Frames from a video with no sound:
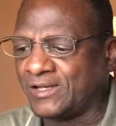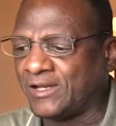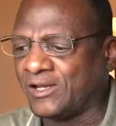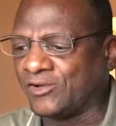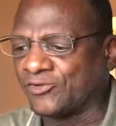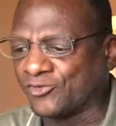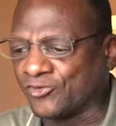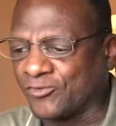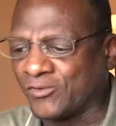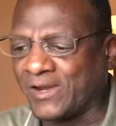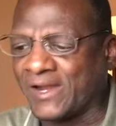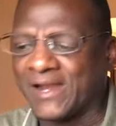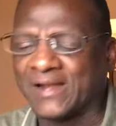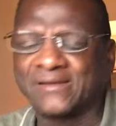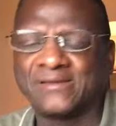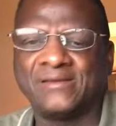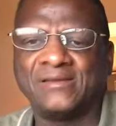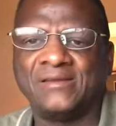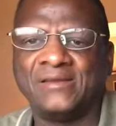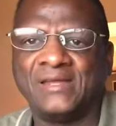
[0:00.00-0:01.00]

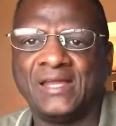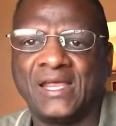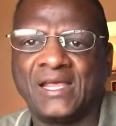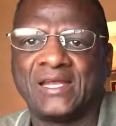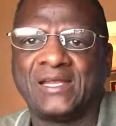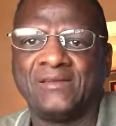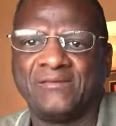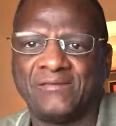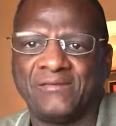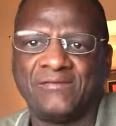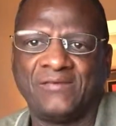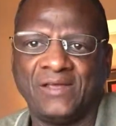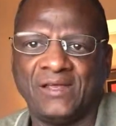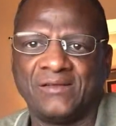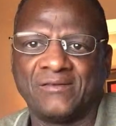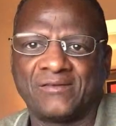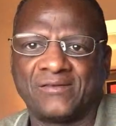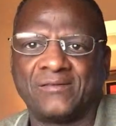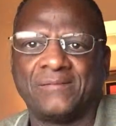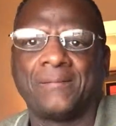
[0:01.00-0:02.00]
attract negative
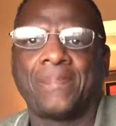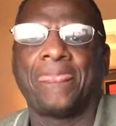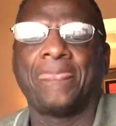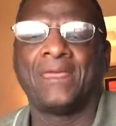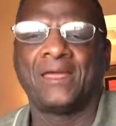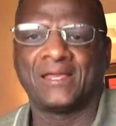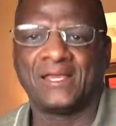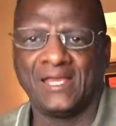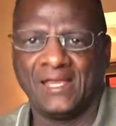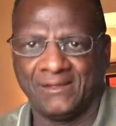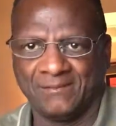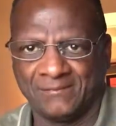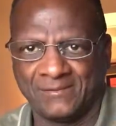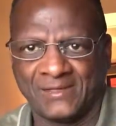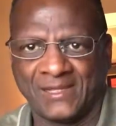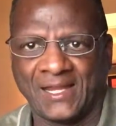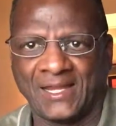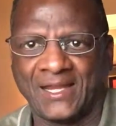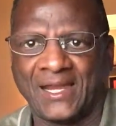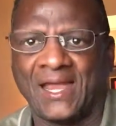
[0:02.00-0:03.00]
events. Again,
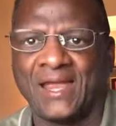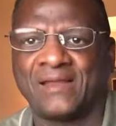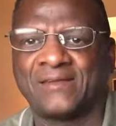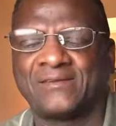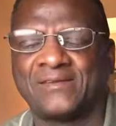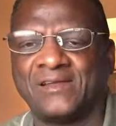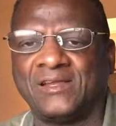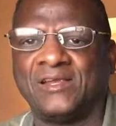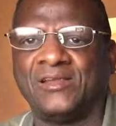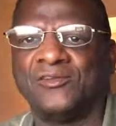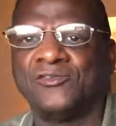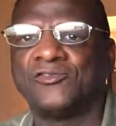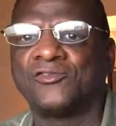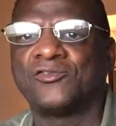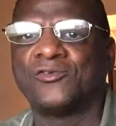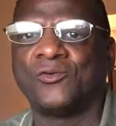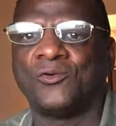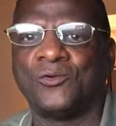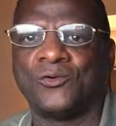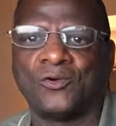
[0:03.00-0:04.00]
like
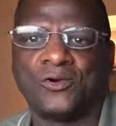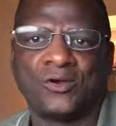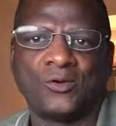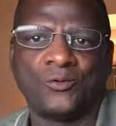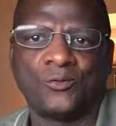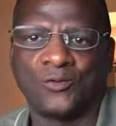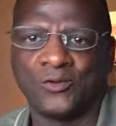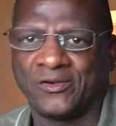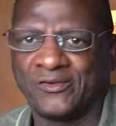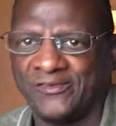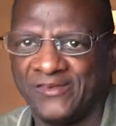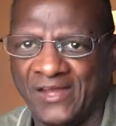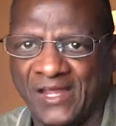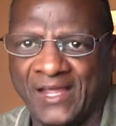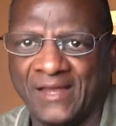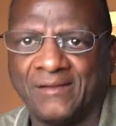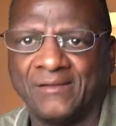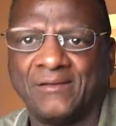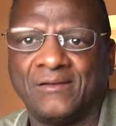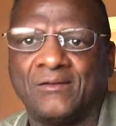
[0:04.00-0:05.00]
accidents or
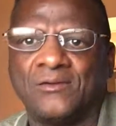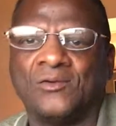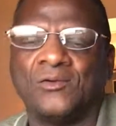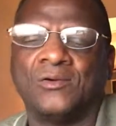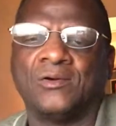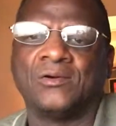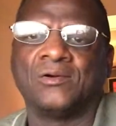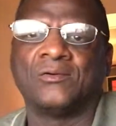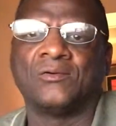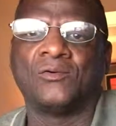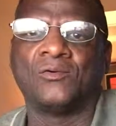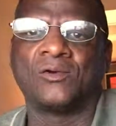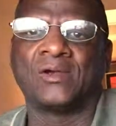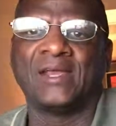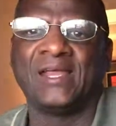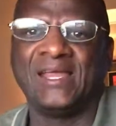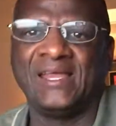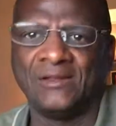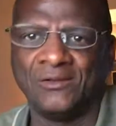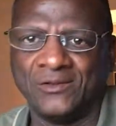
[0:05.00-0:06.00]
debt
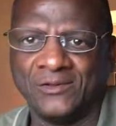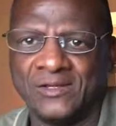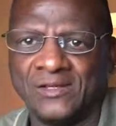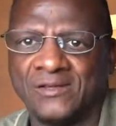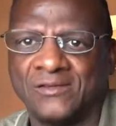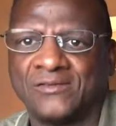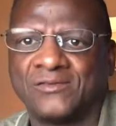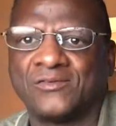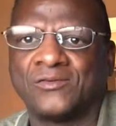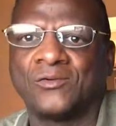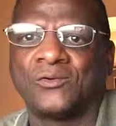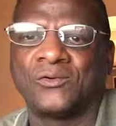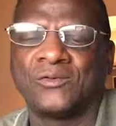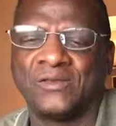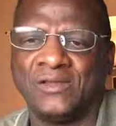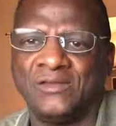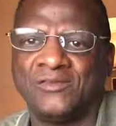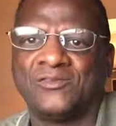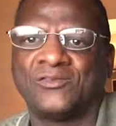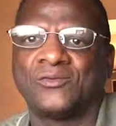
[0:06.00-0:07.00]
or illness or
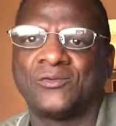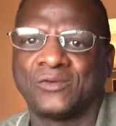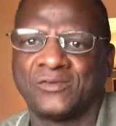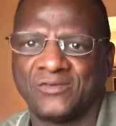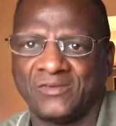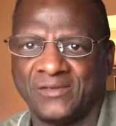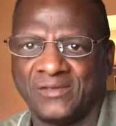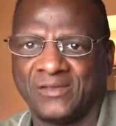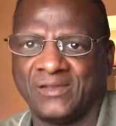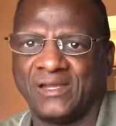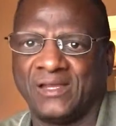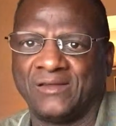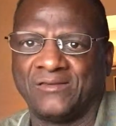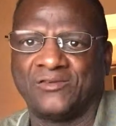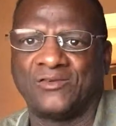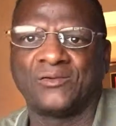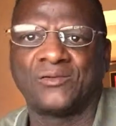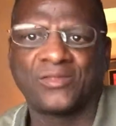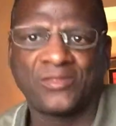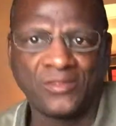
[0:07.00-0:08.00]
these sorts of
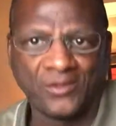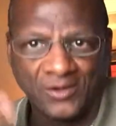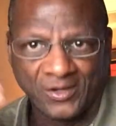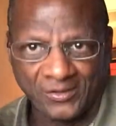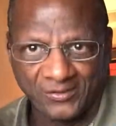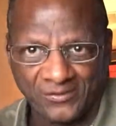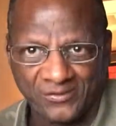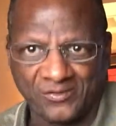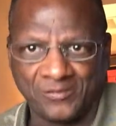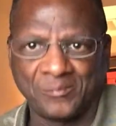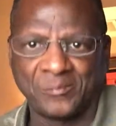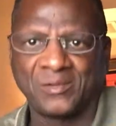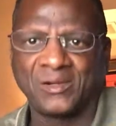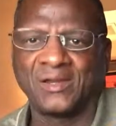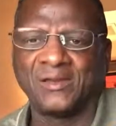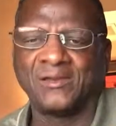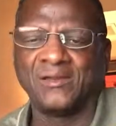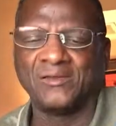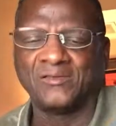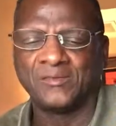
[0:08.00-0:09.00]
things. Your thoughts
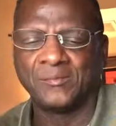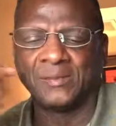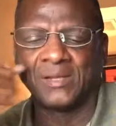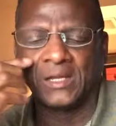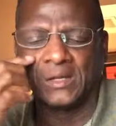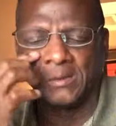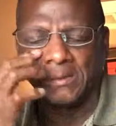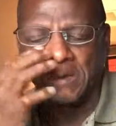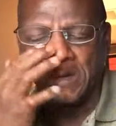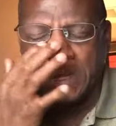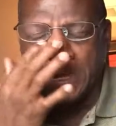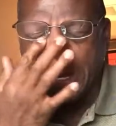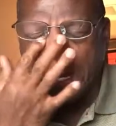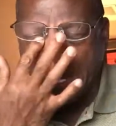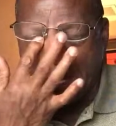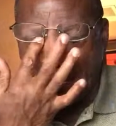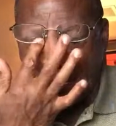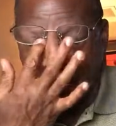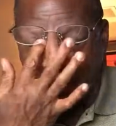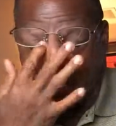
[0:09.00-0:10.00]
bring these about.
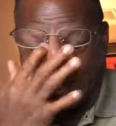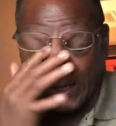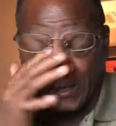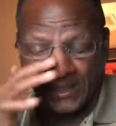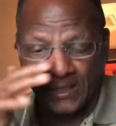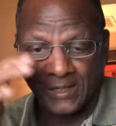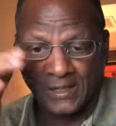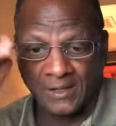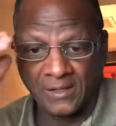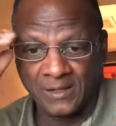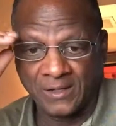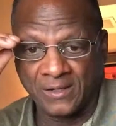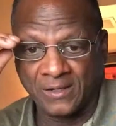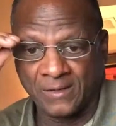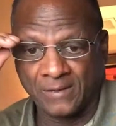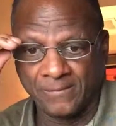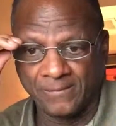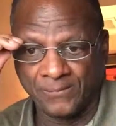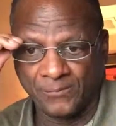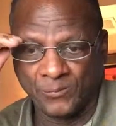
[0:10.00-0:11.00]
And
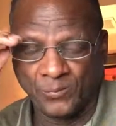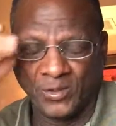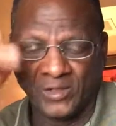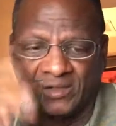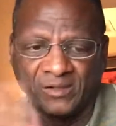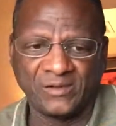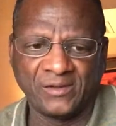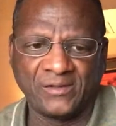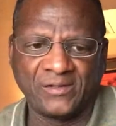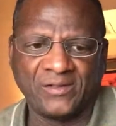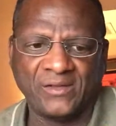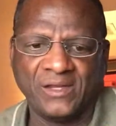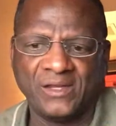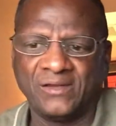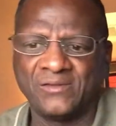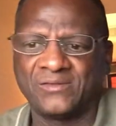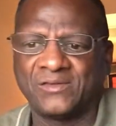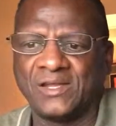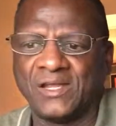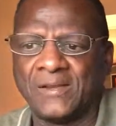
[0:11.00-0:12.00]
one of the
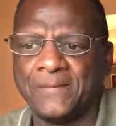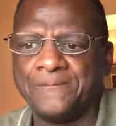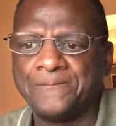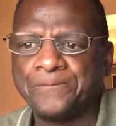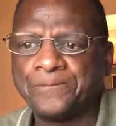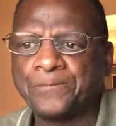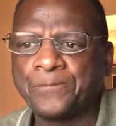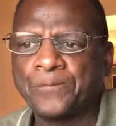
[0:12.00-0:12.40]
things that